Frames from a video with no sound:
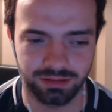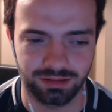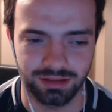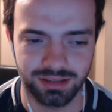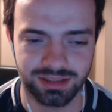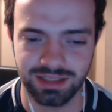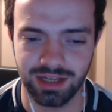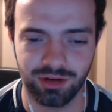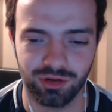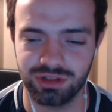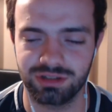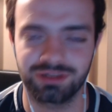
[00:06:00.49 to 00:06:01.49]
this
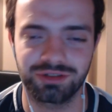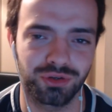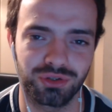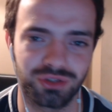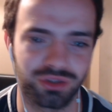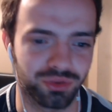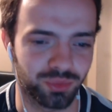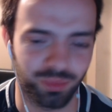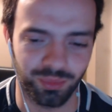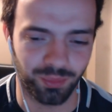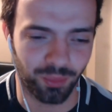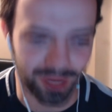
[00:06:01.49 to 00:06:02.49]
secret jutsu,
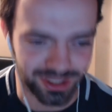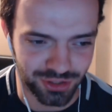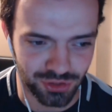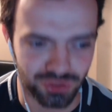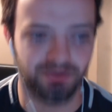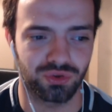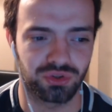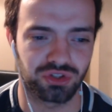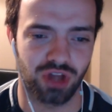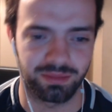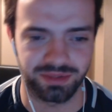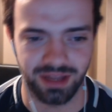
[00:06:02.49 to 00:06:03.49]
what he's used a few
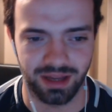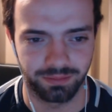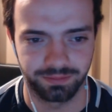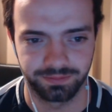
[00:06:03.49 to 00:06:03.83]
times now.